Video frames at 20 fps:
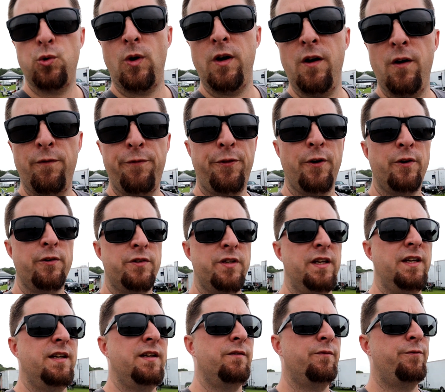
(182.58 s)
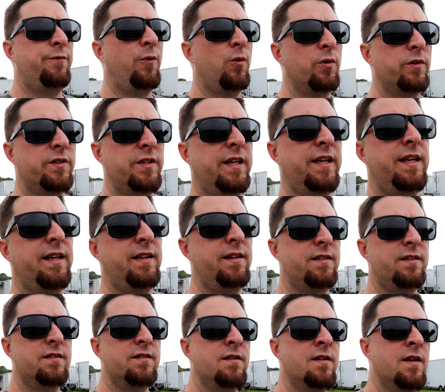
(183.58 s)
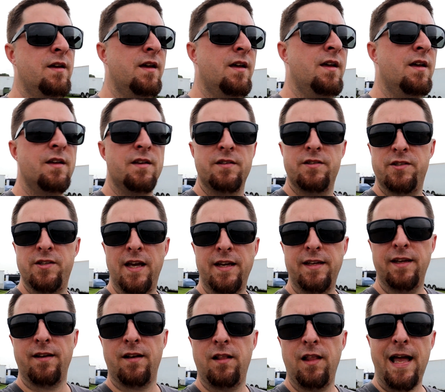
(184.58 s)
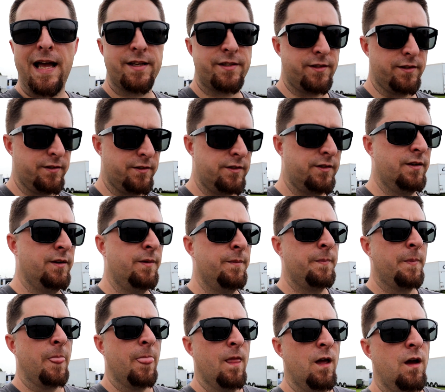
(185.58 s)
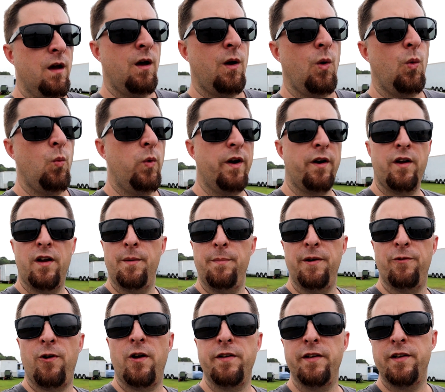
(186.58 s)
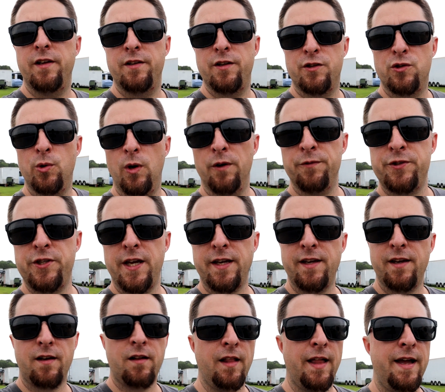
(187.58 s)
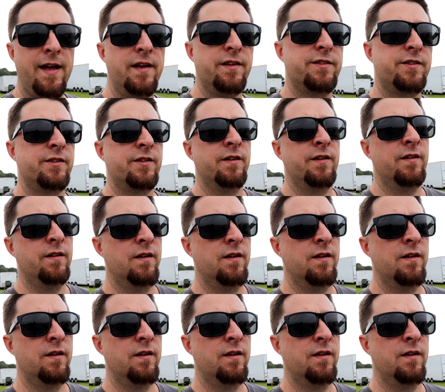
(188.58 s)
12, 13, 14 second classes. We're gonna be running in the 12-second class.